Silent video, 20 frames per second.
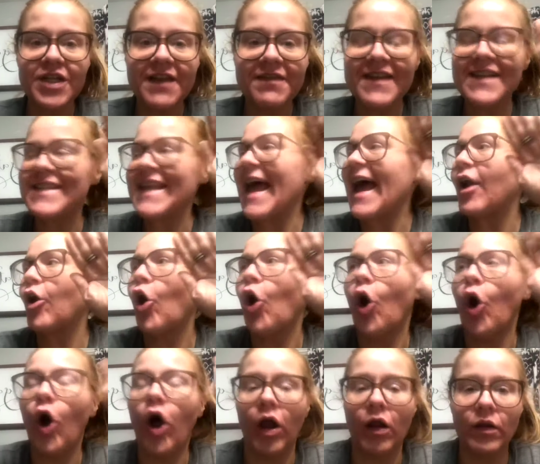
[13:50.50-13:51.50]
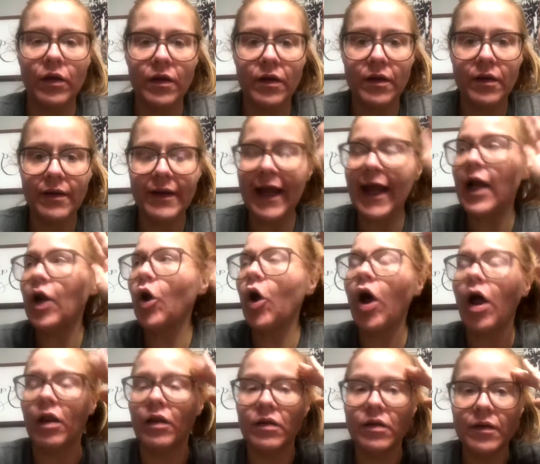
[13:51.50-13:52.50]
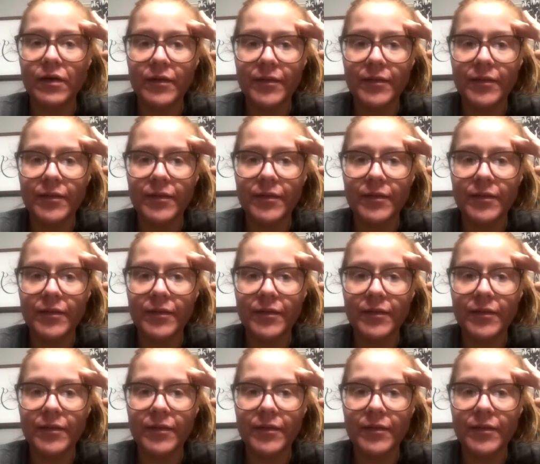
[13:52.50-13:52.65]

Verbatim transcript: in this at all. At all.